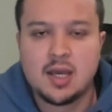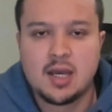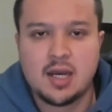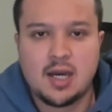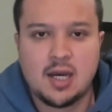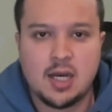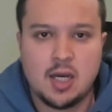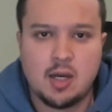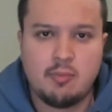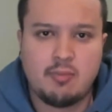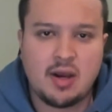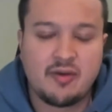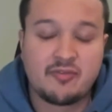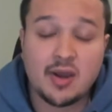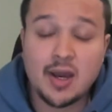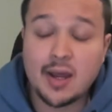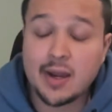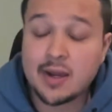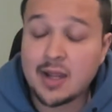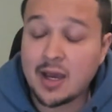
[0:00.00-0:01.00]
I've
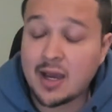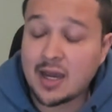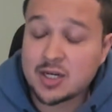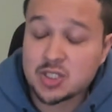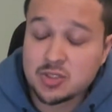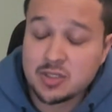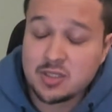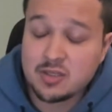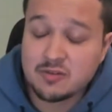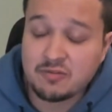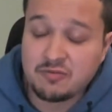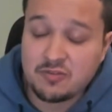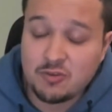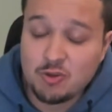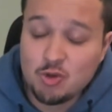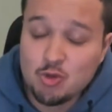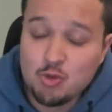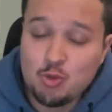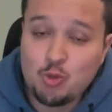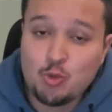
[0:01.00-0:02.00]
got actually a
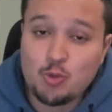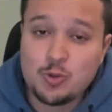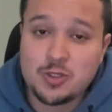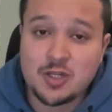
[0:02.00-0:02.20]
few